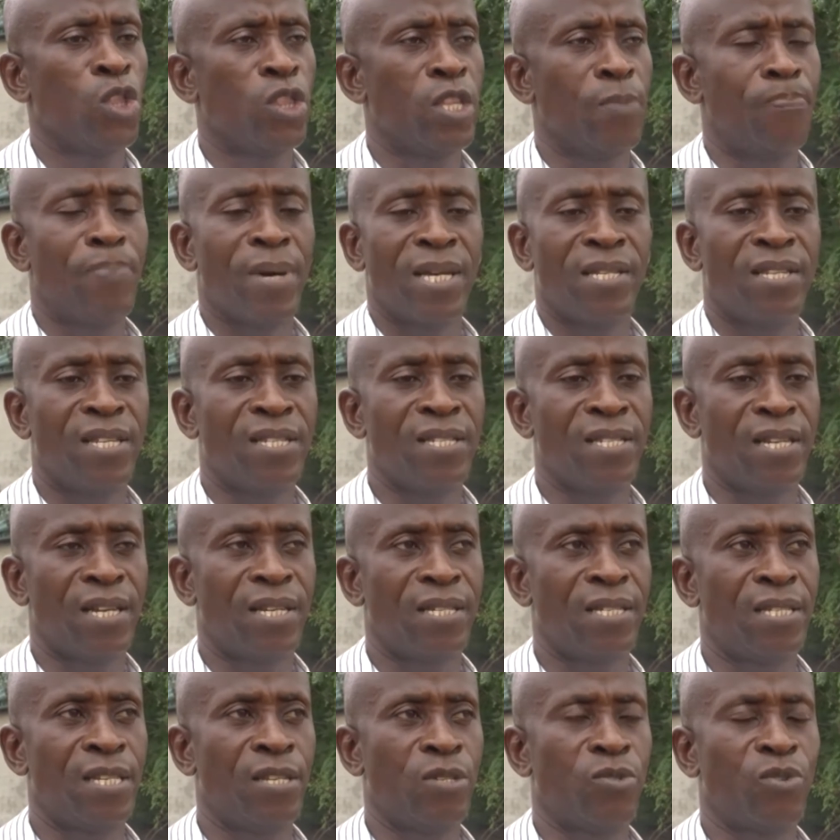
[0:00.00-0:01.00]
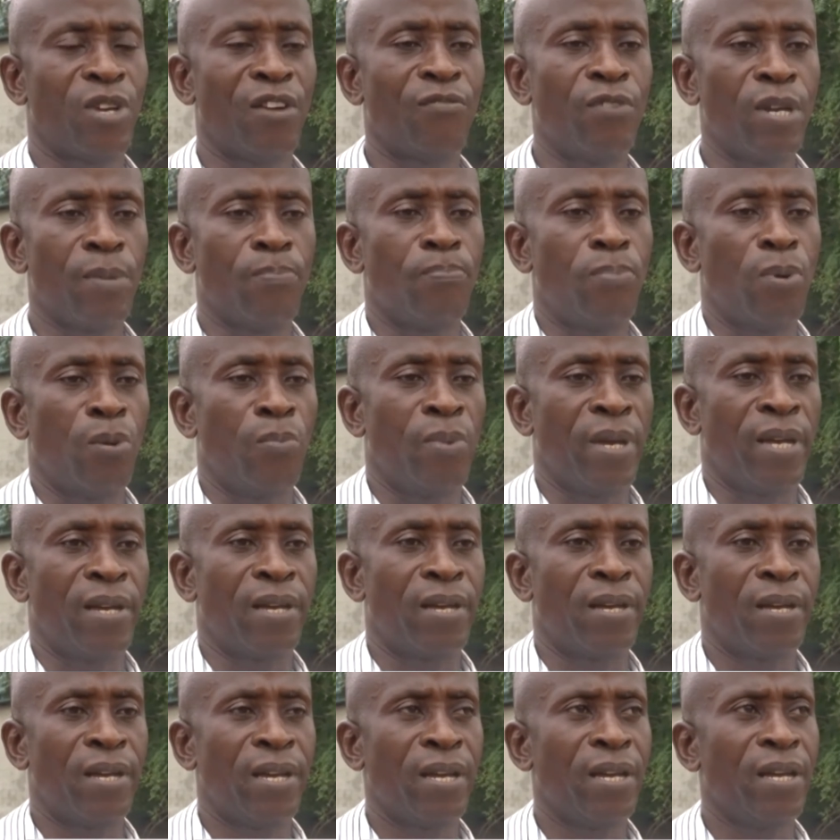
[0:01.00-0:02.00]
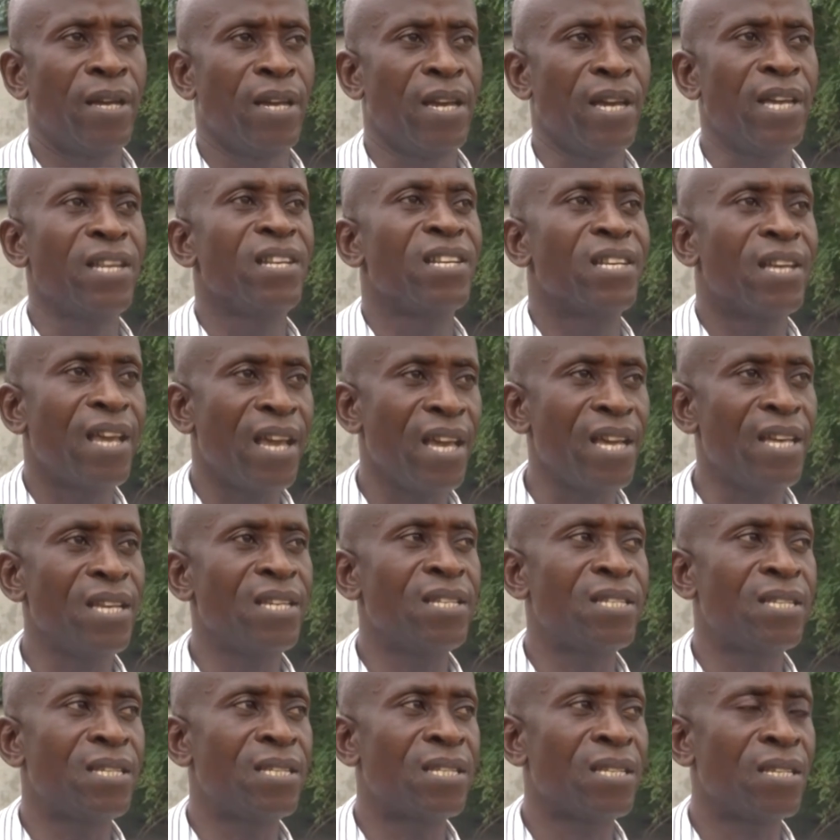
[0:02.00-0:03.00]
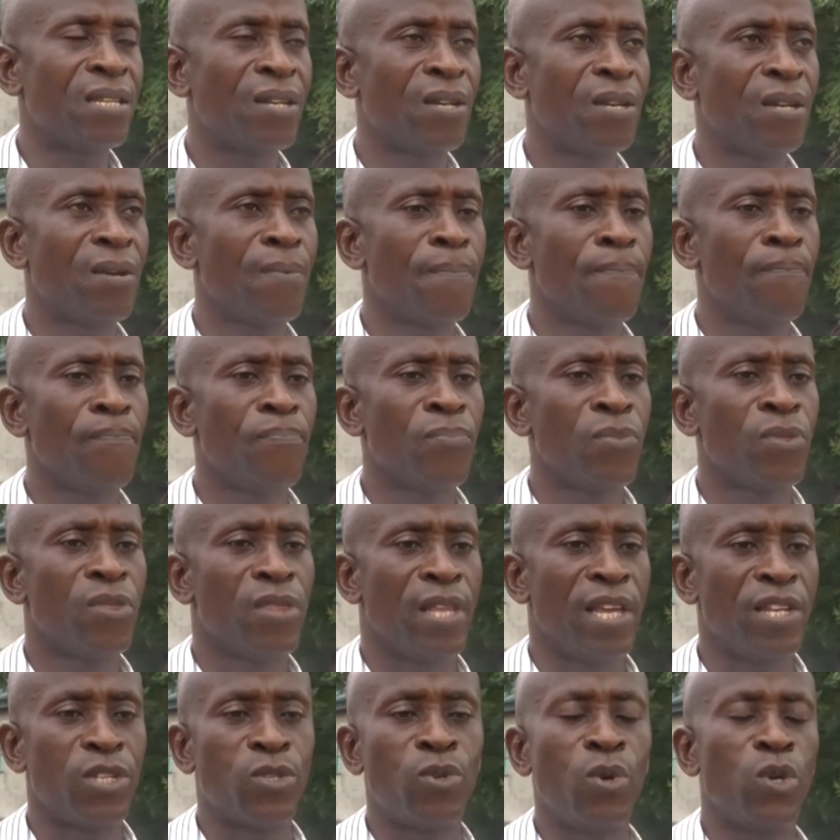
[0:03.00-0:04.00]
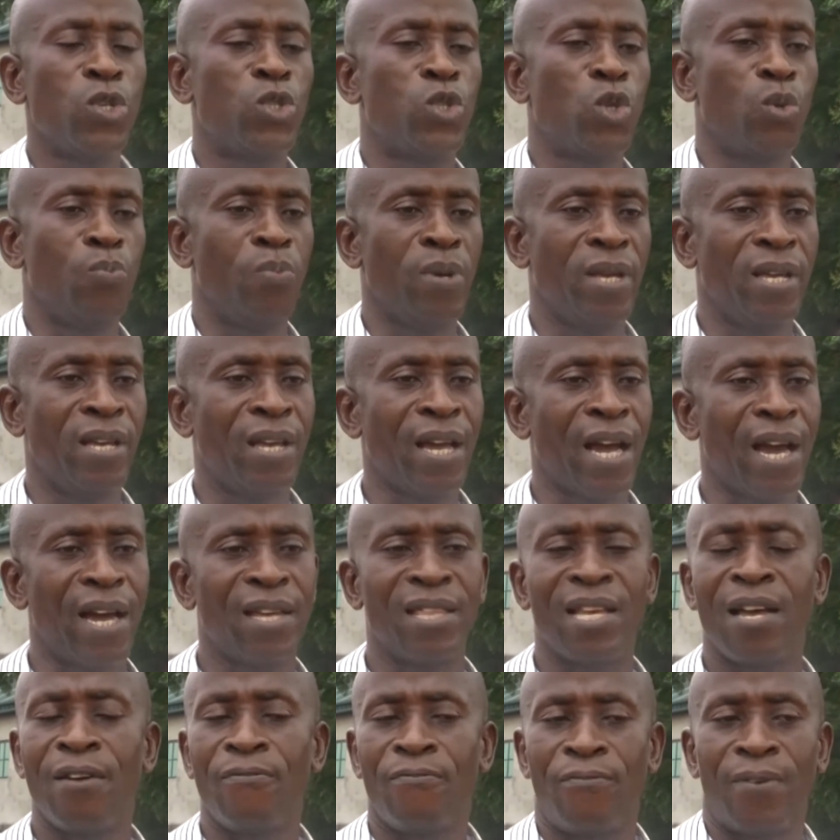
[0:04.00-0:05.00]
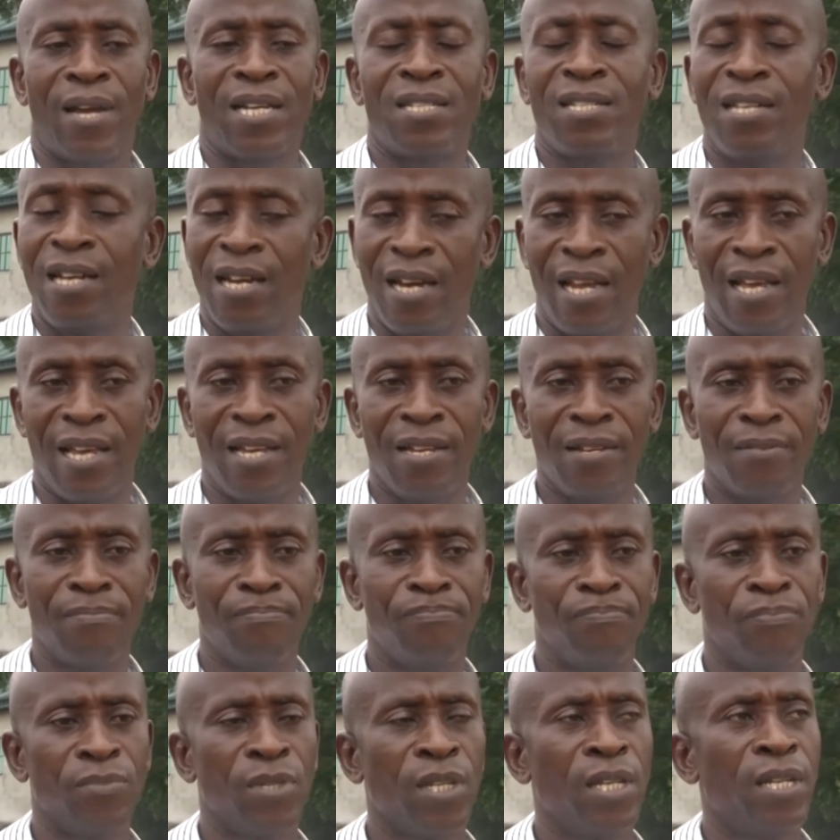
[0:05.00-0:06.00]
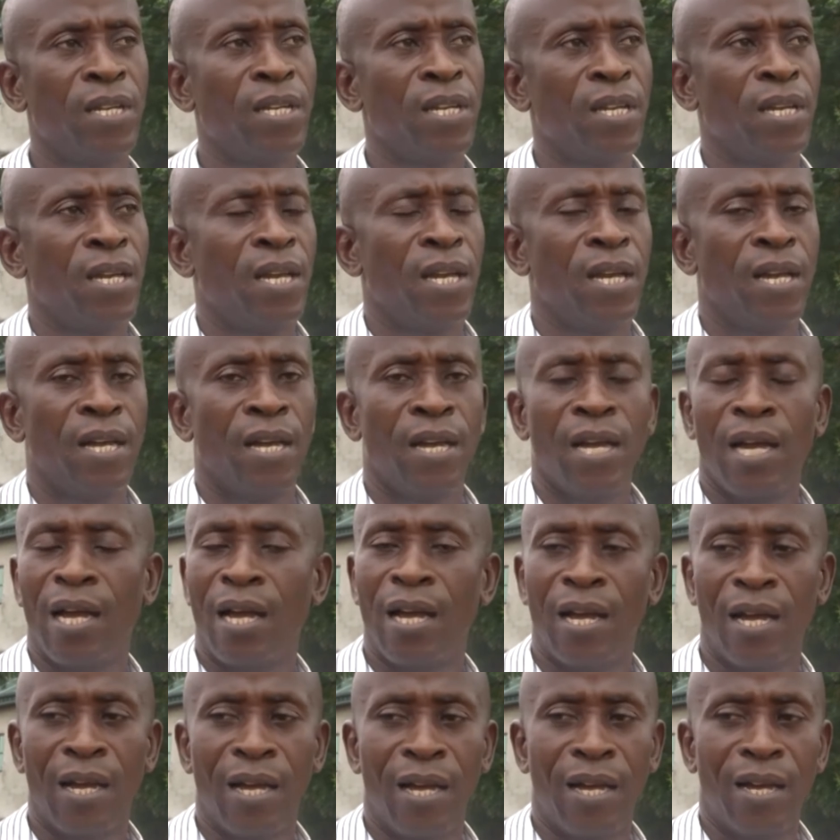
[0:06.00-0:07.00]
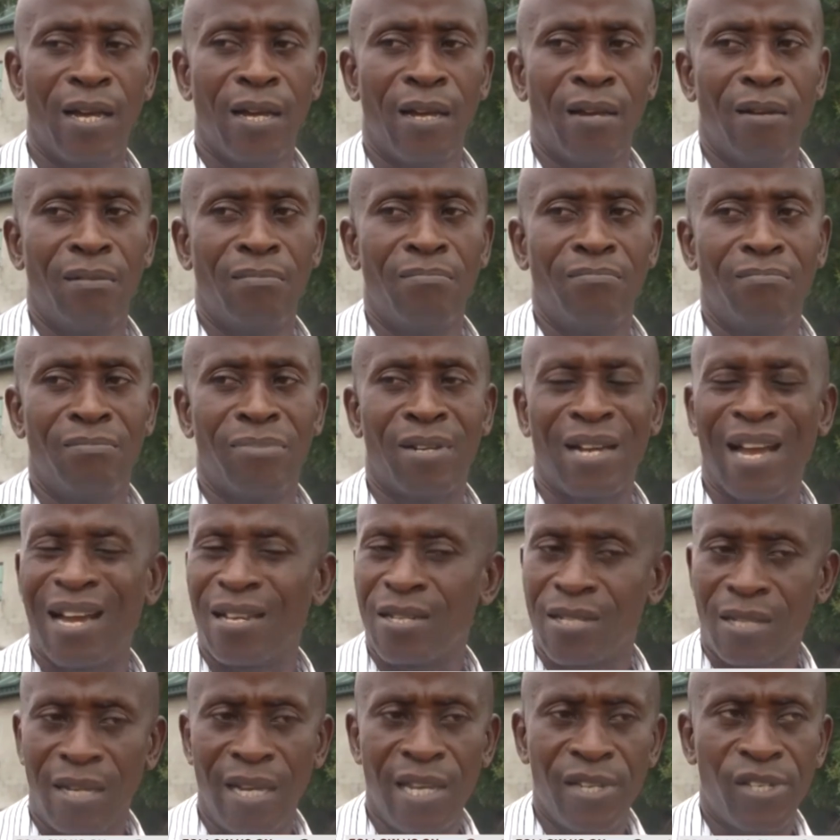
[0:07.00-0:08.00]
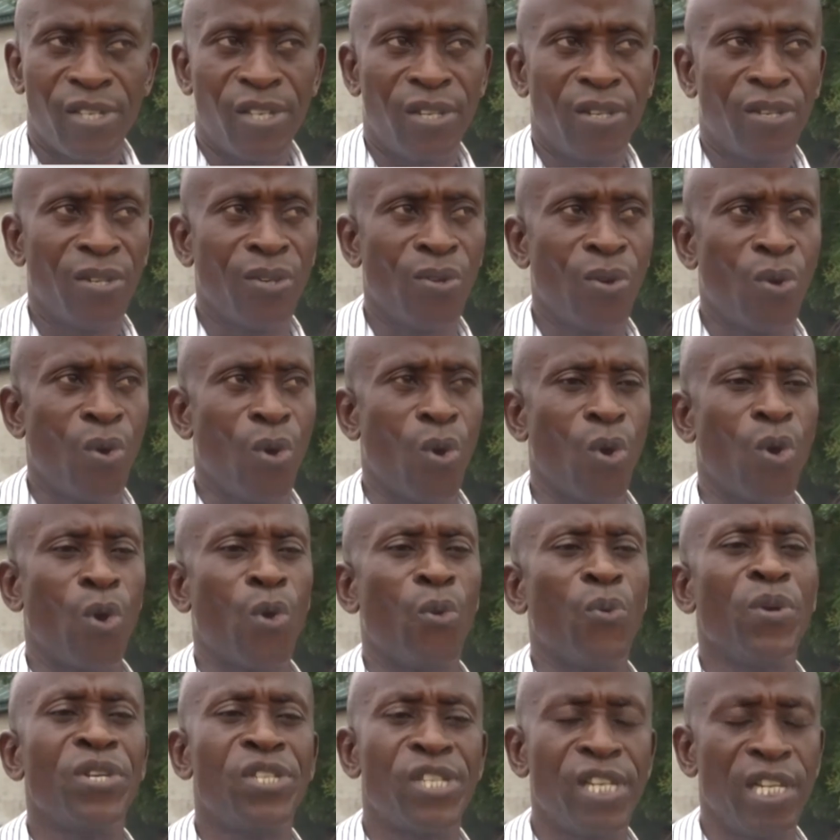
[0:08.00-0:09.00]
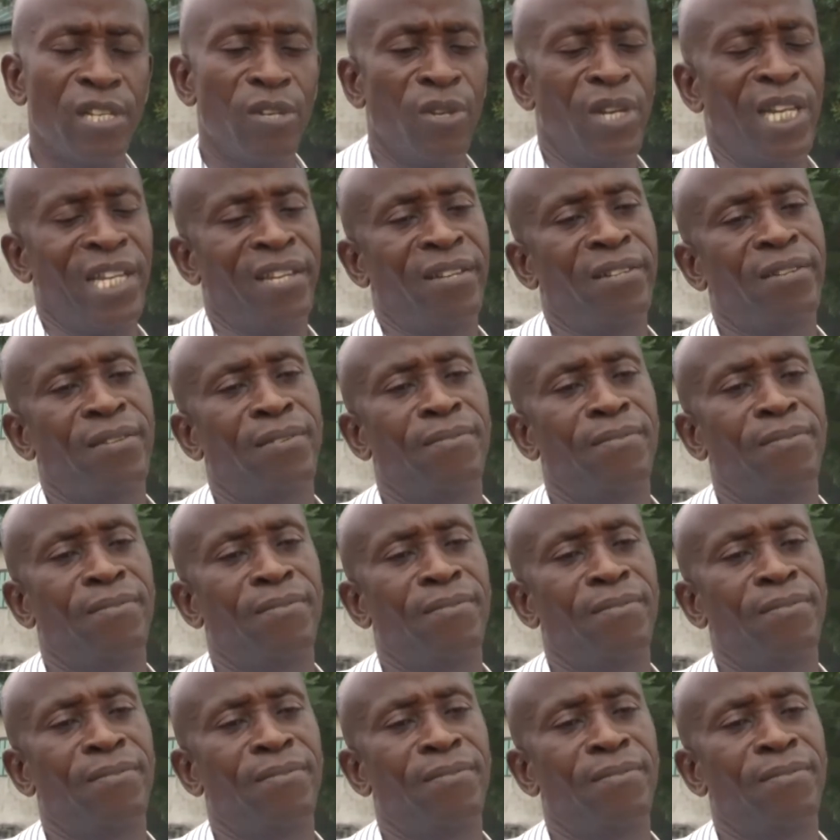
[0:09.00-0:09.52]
the passengers, the traveling public, in case there's going to be either a flight delay um, cancellation or rescheduling.